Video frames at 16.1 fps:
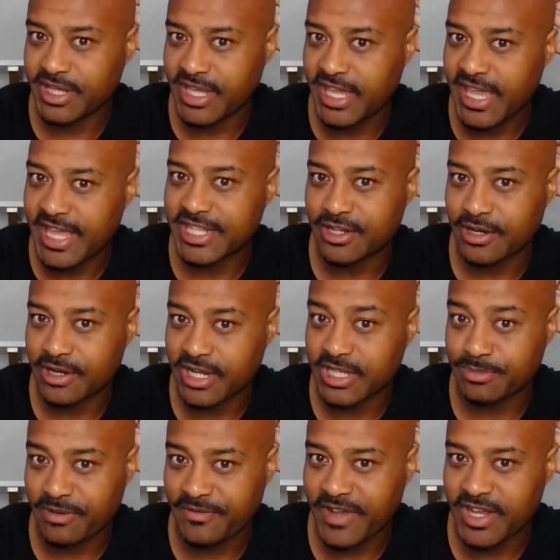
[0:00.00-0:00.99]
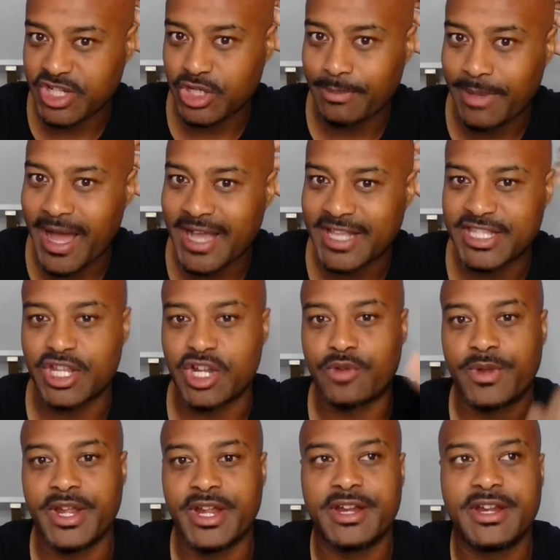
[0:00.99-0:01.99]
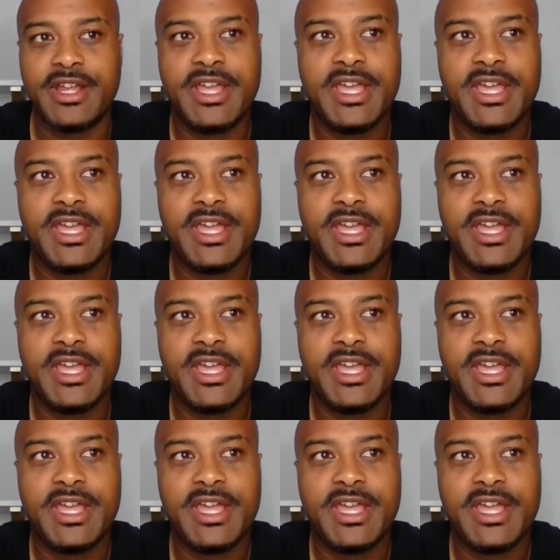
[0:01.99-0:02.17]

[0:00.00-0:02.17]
he entered his professional boxing career.